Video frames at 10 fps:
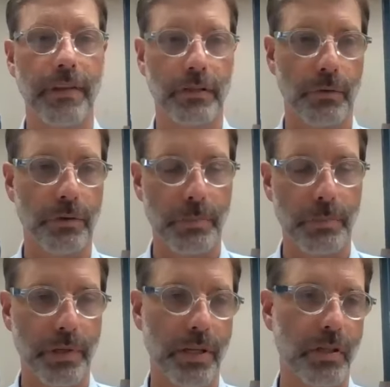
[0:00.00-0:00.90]
officials to
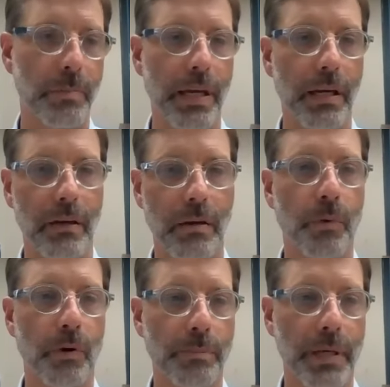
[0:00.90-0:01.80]
participate in our
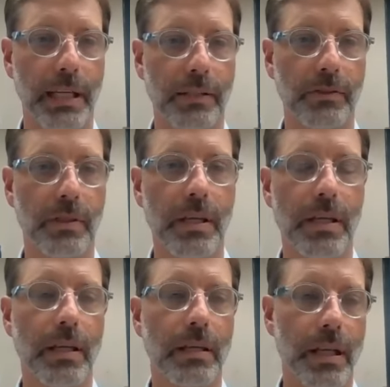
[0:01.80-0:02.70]
board meetings
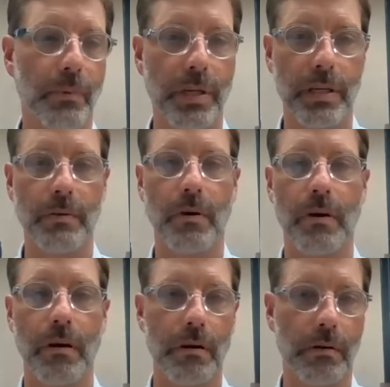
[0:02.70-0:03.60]
than we do
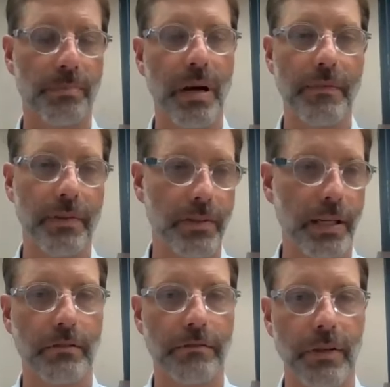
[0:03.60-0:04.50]
our private
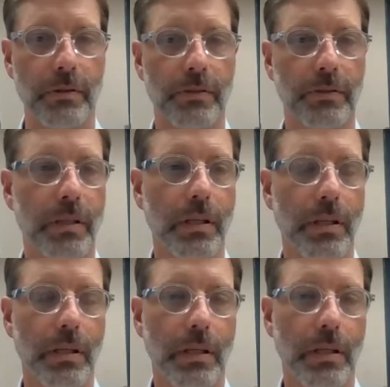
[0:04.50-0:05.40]
sector folks.
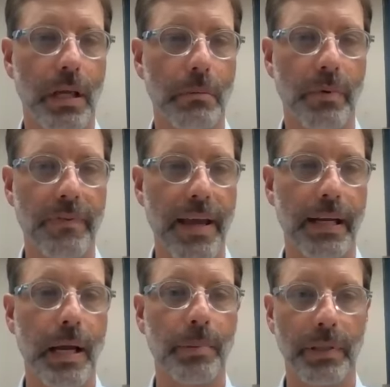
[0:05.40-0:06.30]
We've had
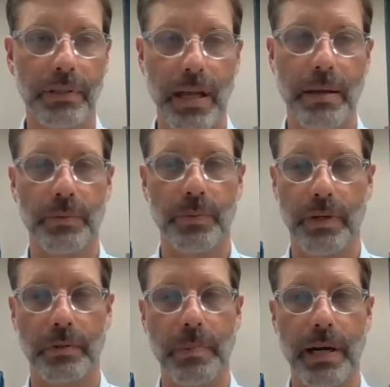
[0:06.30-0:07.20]
a couple of times
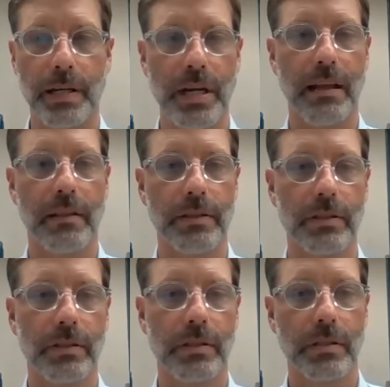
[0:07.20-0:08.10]
where it's been a
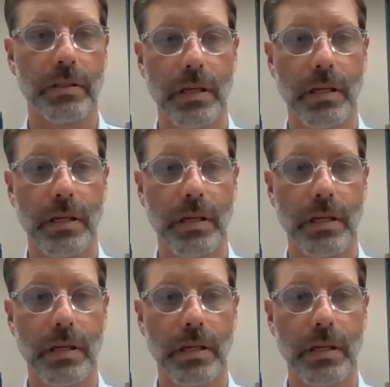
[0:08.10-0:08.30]
challenge.